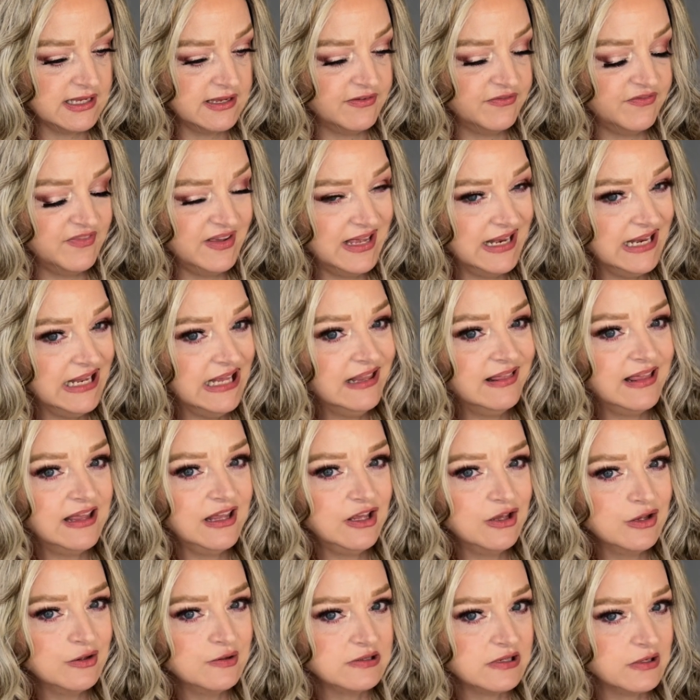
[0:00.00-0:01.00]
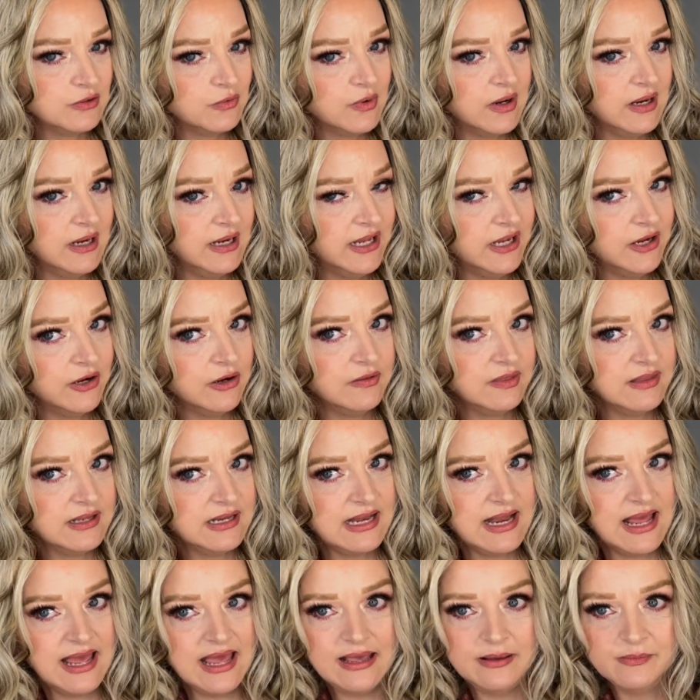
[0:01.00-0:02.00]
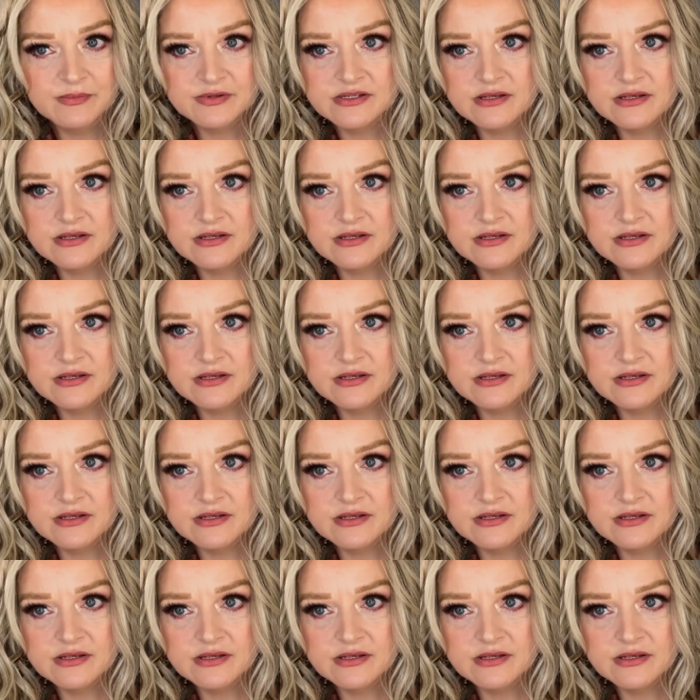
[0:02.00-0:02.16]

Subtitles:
If any, they use it right here at the nape.